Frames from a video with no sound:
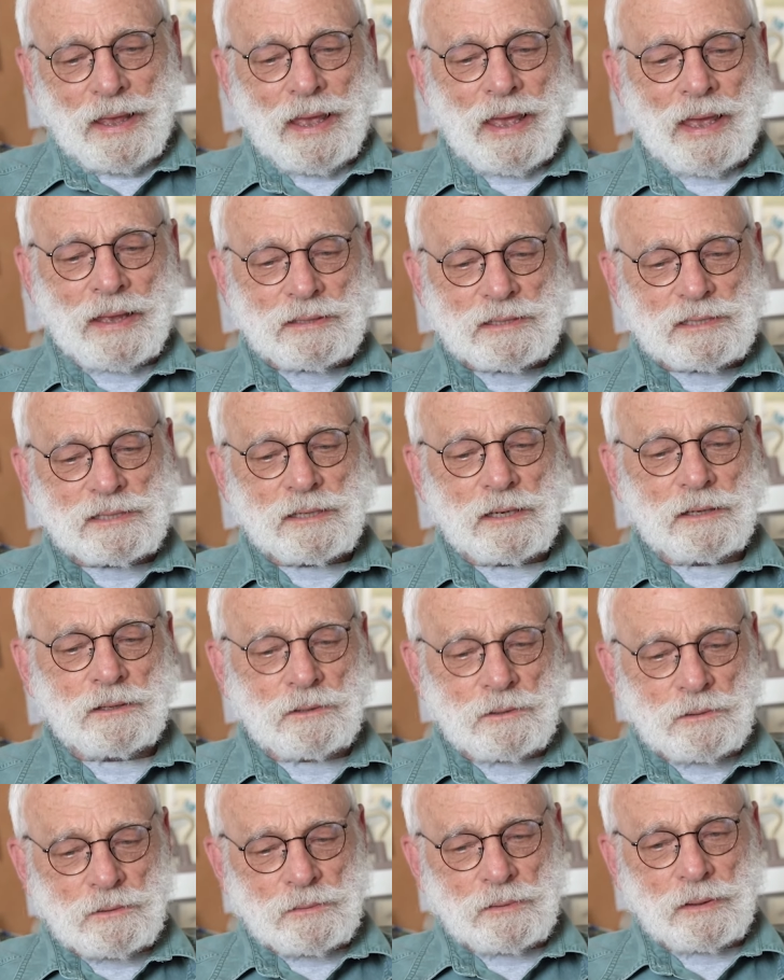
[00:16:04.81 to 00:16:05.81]
And
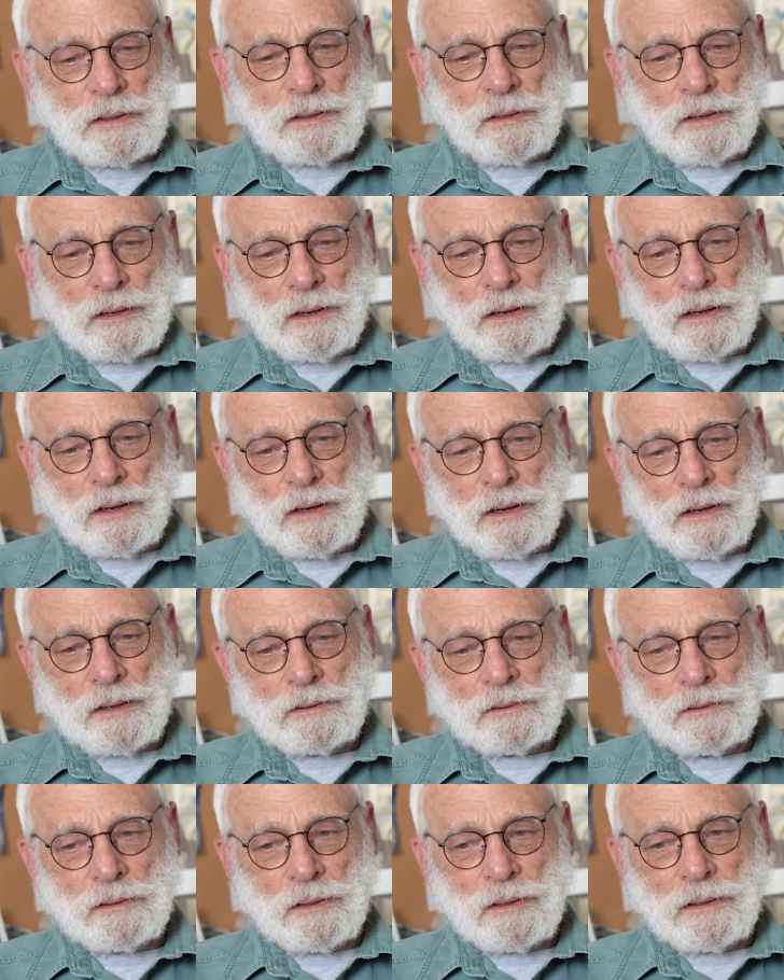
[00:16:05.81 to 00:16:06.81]
so, uh,
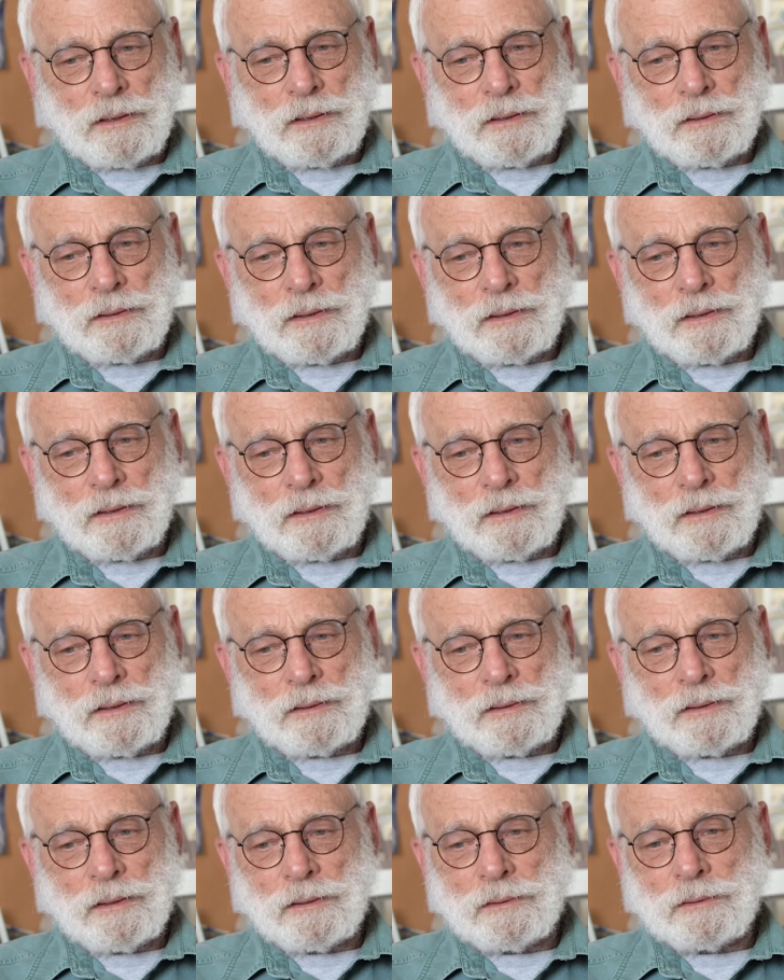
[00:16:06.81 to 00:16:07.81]

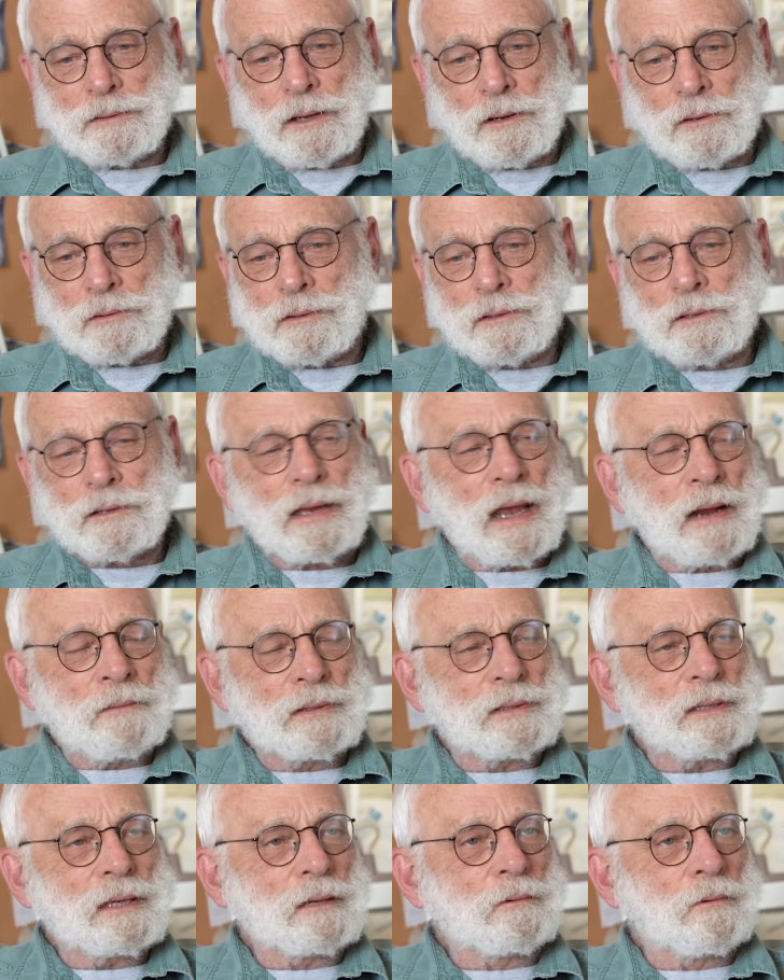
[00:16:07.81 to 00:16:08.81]
you know, you're
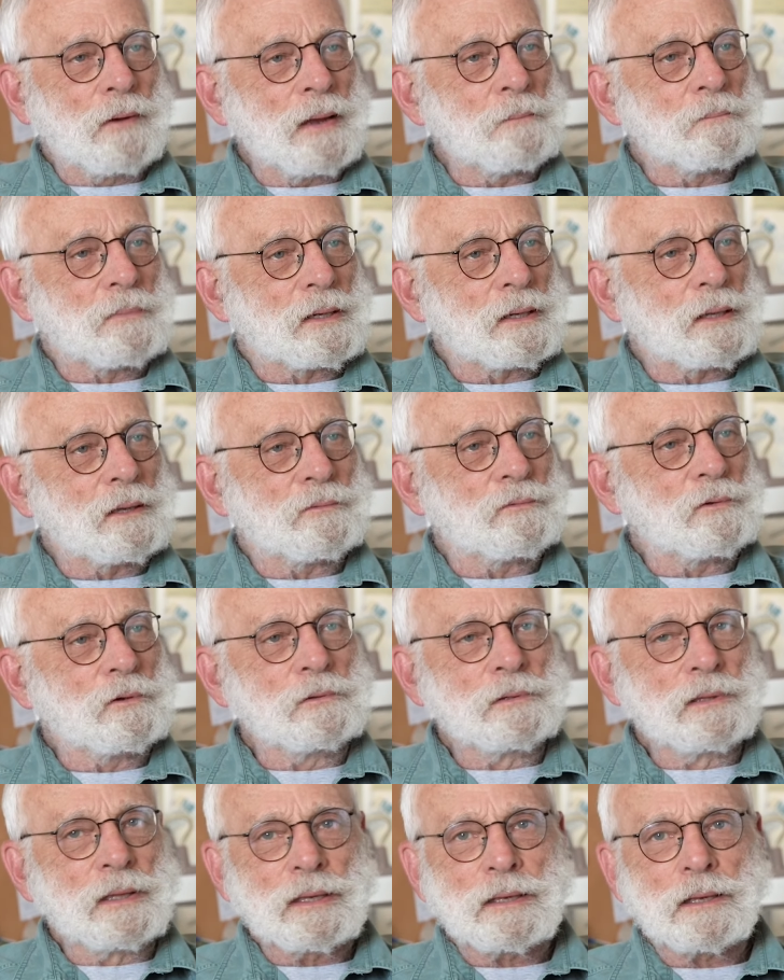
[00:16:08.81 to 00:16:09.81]
guaranteed grant money. If
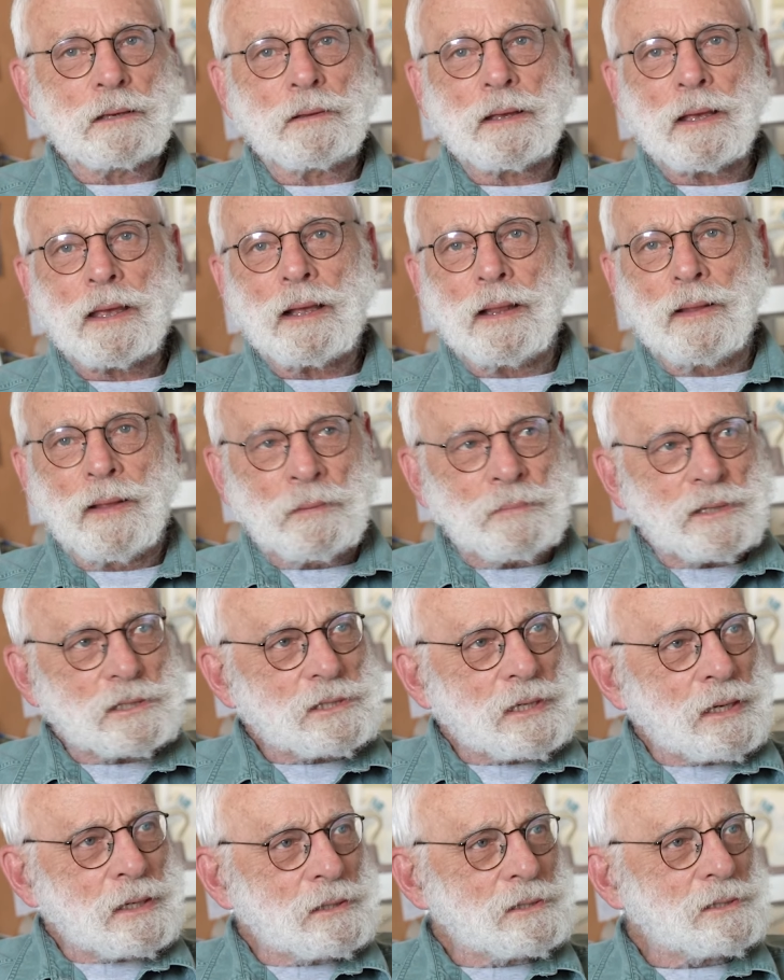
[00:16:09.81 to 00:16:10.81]
you link climate
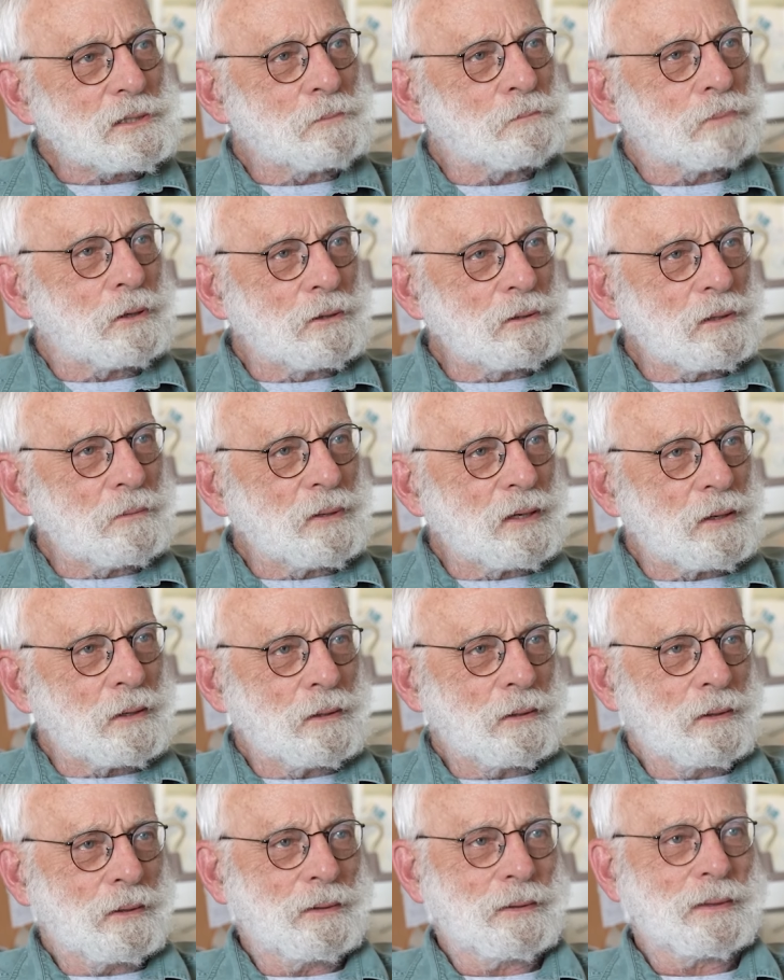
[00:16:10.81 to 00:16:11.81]
change and polar
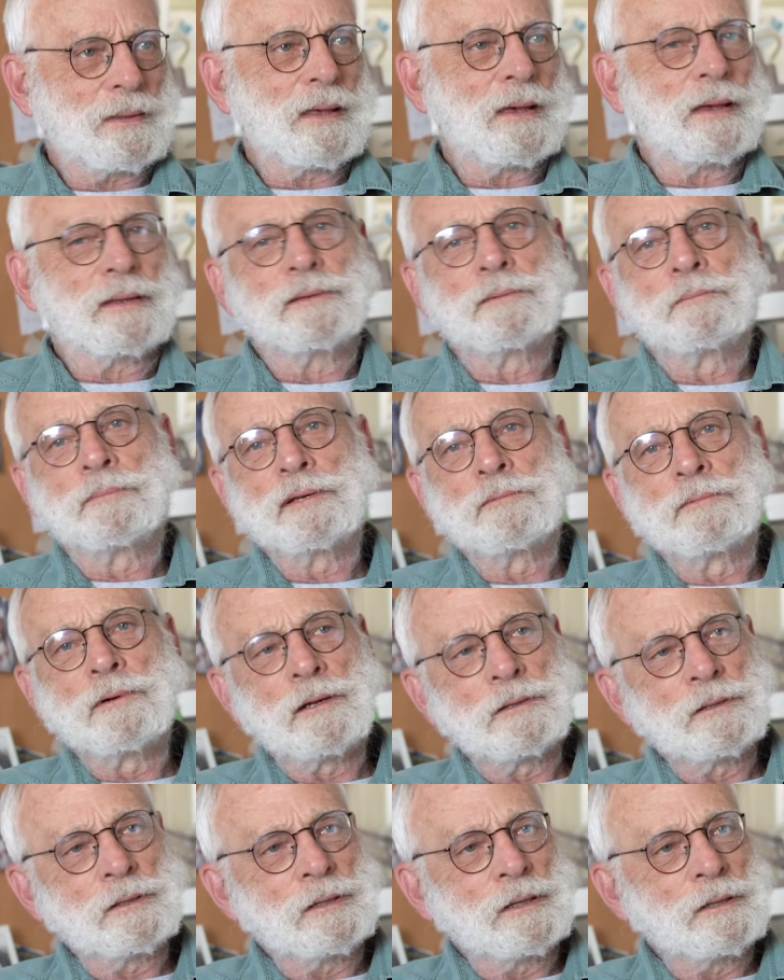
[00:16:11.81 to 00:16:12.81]
bear, God, you'd be
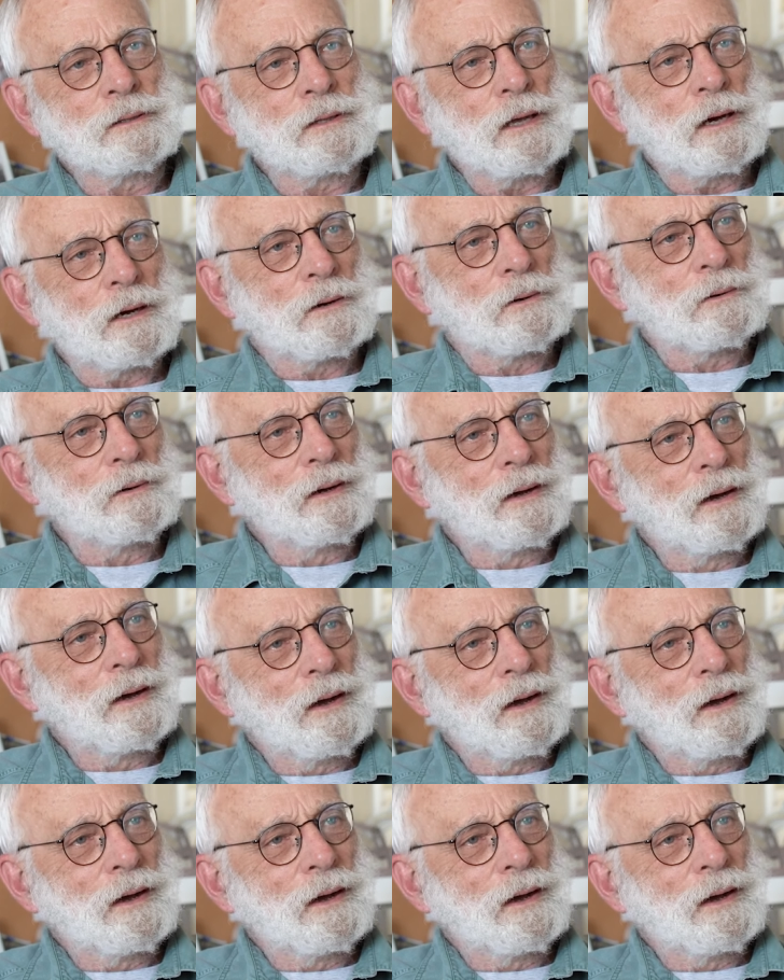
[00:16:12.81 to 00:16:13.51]
rolling in dough.